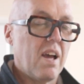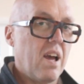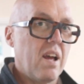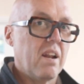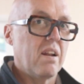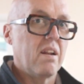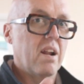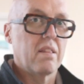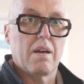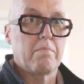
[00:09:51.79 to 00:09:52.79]
and
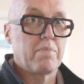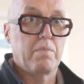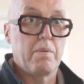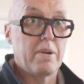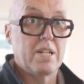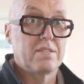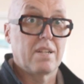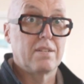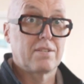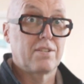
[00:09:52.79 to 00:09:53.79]
none of that probably made
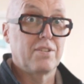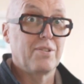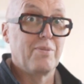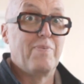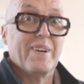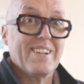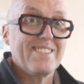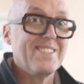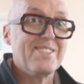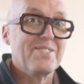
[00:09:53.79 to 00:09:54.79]
sense to you, but
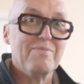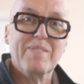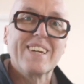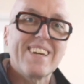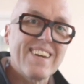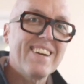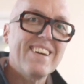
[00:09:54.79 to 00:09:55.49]
it did to me.